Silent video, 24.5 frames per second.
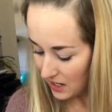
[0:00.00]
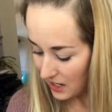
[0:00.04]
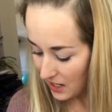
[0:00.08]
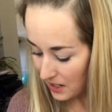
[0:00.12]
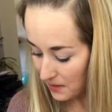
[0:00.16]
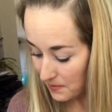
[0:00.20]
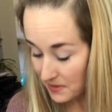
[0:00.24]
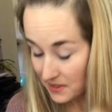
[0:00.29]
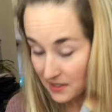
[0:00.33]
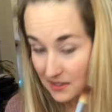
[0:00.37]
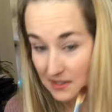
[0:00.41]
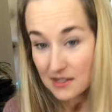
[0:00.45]

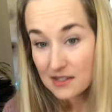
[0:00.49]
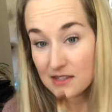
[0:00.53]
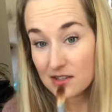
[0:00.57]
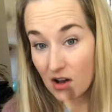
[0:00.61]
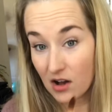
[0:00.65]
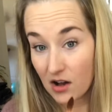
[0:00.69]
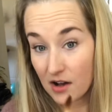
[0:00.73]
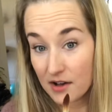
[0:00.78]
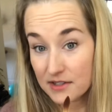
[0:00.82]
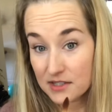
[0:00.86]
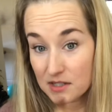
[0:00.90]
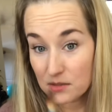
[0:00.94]
This is an
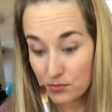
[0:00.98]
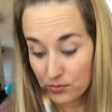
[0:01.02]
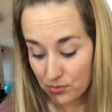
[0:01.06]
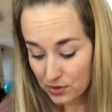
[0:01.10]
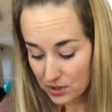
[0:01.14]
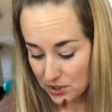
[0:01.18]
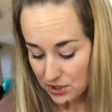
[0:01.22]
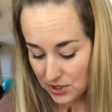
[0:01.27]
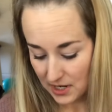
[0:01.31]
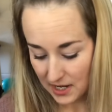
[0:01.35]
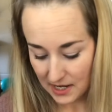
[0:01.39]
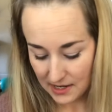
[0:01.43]
awesome
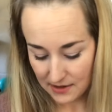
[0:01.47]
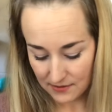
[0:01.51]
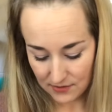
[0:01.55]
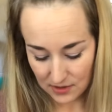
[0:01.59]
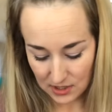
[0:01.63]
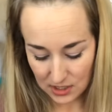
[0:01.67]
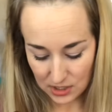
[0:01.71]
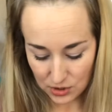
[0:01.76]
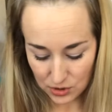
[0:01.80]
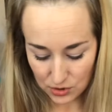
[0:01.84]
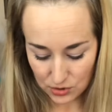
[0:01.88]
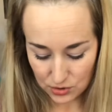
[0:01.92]
brush to have
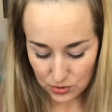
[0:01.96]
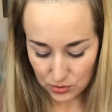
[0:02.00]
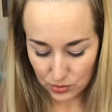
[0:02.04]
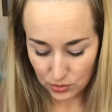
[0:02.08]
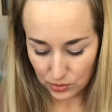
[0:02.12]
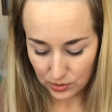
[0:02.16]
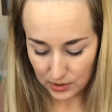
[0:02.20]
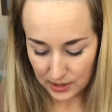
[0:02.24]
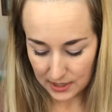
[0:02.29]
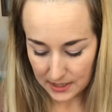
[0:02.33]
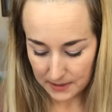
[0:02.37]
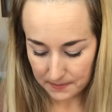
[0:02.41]
in your
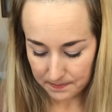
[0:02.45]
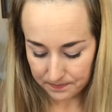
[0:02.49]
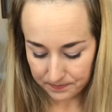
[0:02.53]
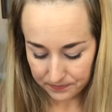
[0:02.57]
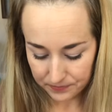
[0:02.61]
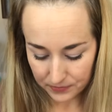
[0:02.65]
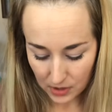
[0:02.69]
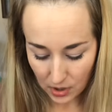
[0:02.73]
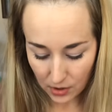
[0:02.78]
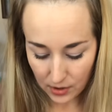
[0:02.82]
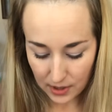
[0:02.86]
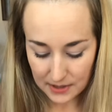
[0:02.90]
toolkit.
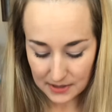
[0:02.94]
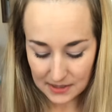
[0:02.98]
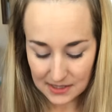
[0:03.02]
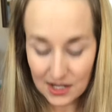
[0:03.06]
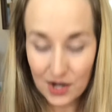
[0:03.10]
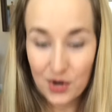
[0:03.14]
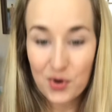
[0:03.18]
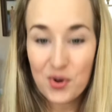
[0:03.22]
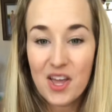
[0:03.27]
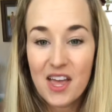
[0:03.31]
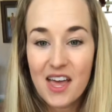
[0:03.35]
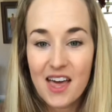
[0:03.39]
All right, so
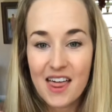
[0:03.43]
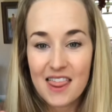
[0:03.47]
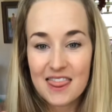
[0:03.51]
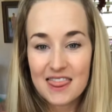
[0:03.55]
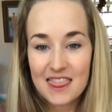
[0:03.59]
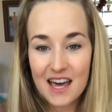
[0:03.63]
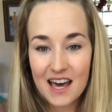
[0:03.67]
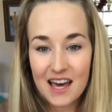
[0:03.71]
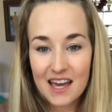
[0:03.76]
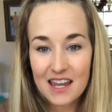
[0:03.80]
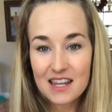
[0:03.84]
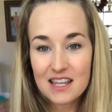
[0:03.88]

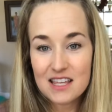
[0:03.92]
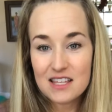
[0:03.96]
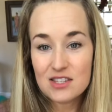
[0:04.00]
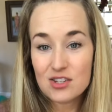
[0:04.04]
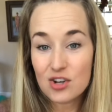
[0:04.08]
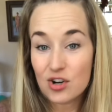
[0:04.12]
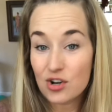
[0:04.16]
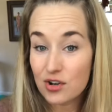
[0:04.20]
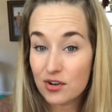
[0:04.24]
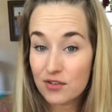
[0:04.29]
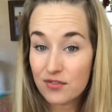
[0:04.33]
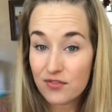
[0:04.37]
that is
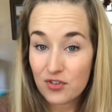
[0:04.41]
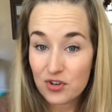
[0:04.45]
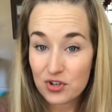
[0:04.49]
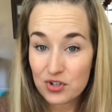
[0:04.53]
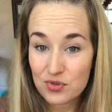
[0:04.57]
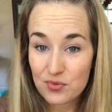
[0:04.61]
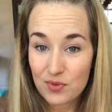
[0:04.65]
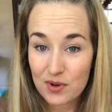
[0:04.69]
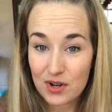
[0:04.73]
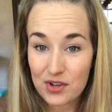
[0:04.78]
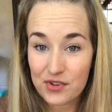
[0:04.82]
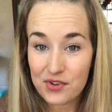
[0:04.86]
our first
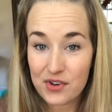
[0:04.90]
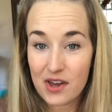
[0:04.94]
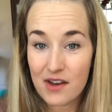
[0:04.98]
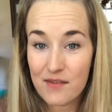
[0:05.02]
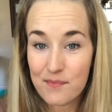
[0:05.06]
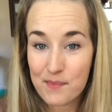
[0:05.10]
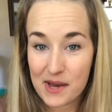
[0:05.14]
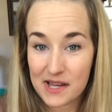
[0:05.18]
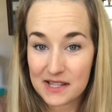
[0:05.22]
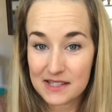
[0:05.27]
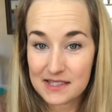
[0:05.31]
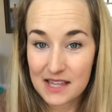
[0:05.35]
round of
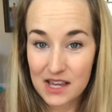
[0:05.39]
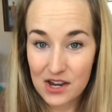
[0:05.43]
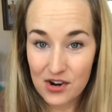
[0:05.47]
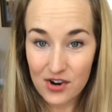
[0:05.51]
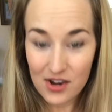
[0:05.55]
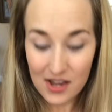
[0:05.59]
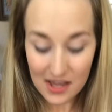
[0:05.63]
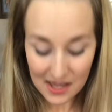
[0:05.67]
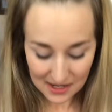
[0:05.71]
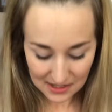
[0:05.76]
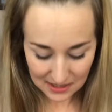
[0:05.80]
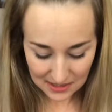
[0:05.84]
mascara
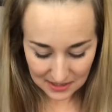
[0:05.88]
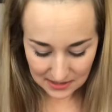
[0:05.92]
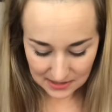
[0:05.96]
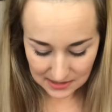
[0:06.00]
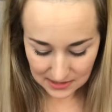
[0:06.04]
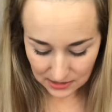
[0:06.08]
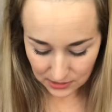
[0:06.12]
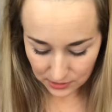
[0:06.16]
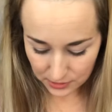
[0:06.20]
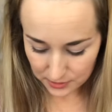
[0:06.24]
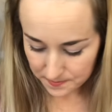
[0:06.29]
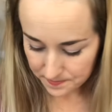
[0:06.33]
and
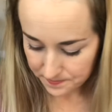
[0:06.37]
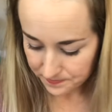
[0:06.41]
concealer.